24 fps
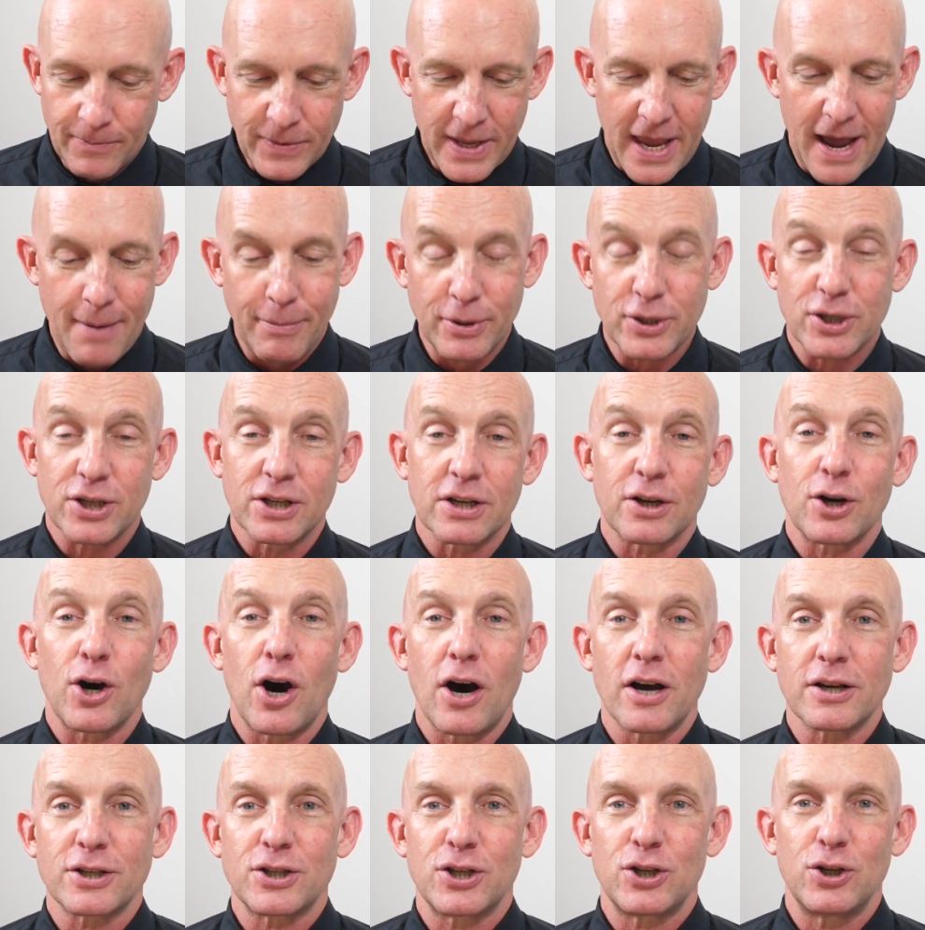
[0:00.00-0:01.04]
how much it
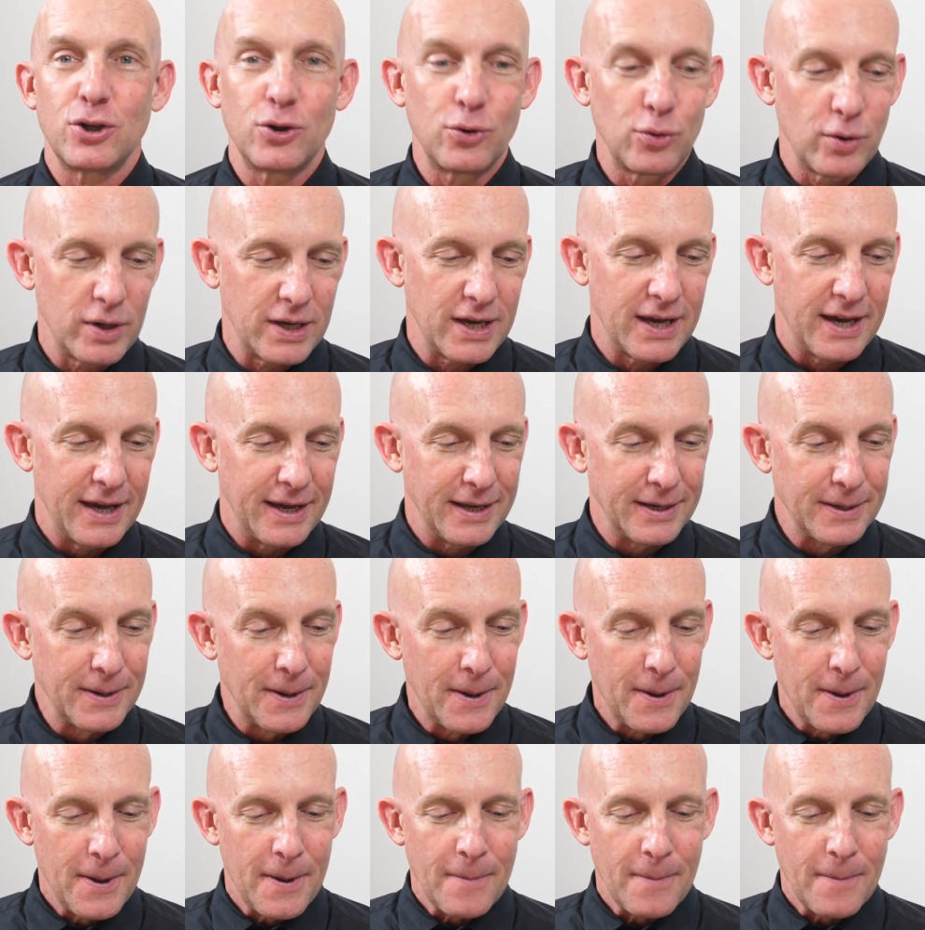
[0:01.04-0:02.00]
costs you in